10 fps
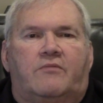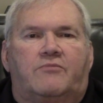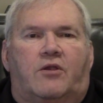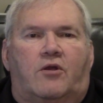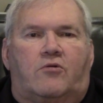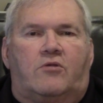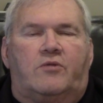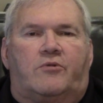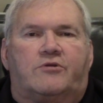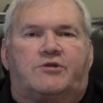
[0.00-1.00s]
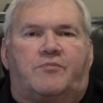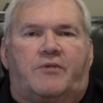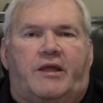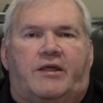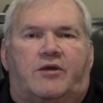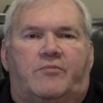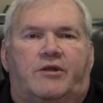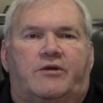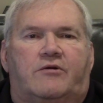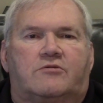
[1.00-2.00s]
The Local Emergency Planning
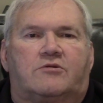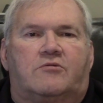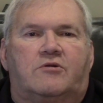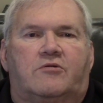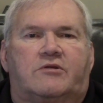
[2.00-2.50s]
Committee, also known